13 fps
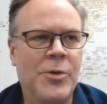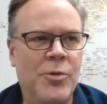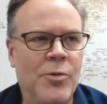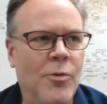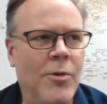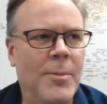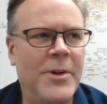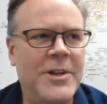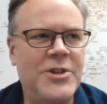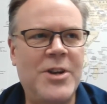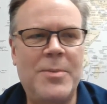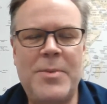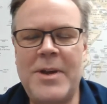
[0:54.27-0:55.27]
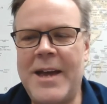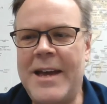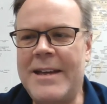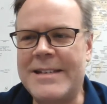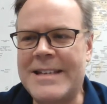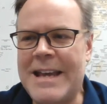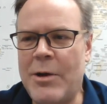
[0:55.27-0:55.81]
Normally,
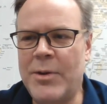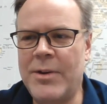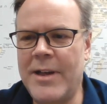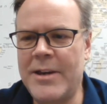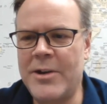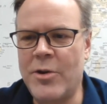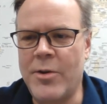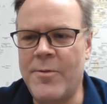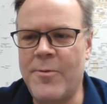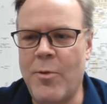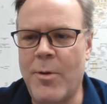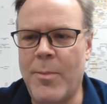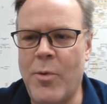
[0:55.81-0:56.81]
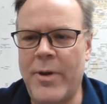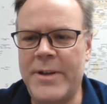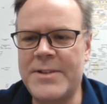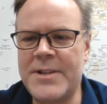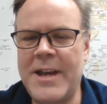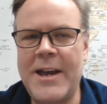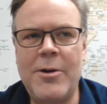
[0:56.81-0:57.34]
GPA is calculated on a 4-point
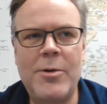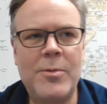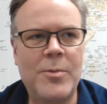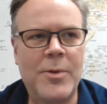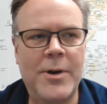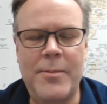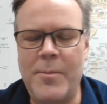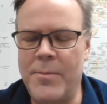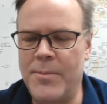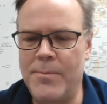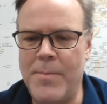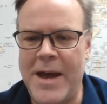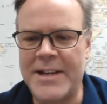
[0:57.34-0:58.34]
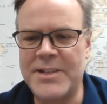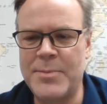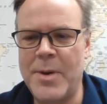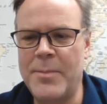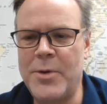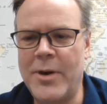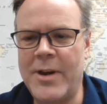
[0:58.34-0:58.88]
scale, where
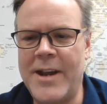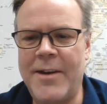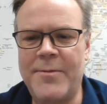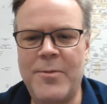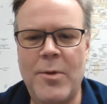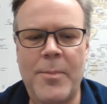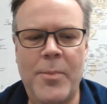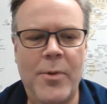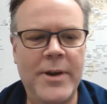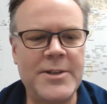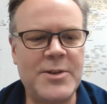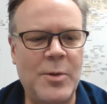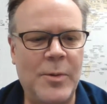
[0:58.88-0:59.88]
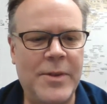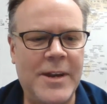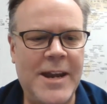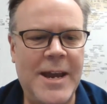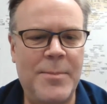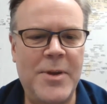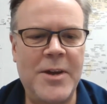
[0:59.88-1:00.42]
maximum you can have 4 points. With an
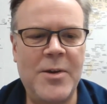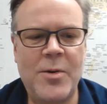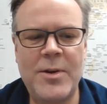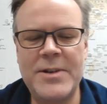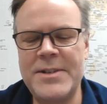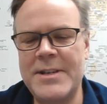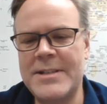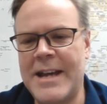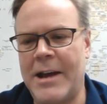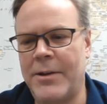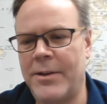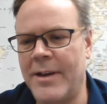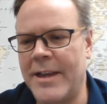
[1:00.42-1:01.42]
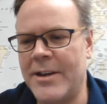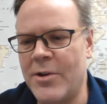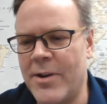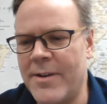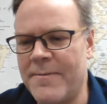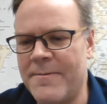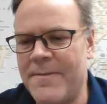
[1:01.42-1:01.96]
AP course, it's calculated
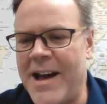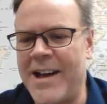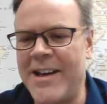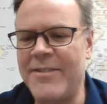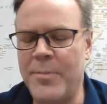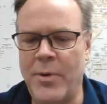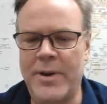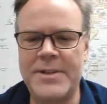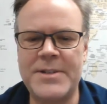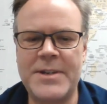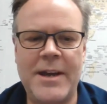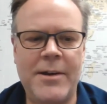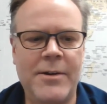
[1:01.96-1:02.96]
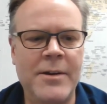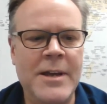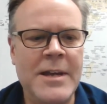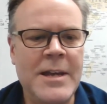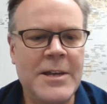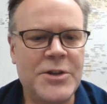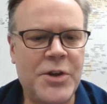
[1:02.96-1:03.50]
on a 5-point scale.
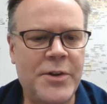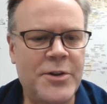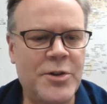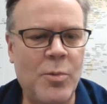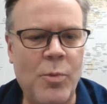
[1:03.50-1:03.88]
So there's a